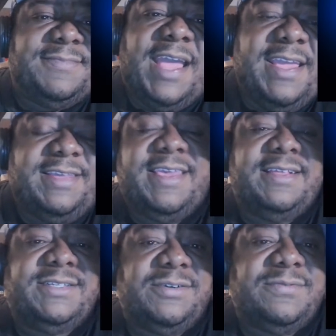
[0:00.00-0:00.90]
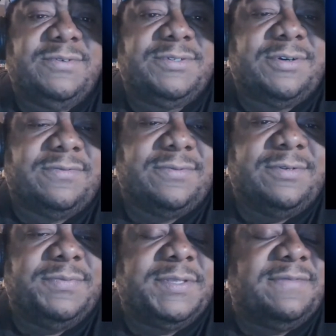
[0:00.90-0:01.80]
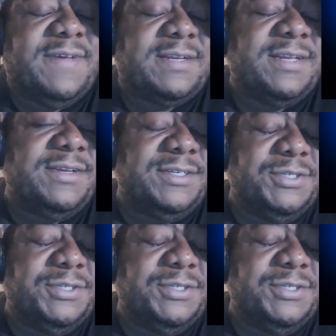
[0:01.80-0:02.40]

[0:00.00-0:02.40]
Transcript: I guess their rules are rules. But the fact that you're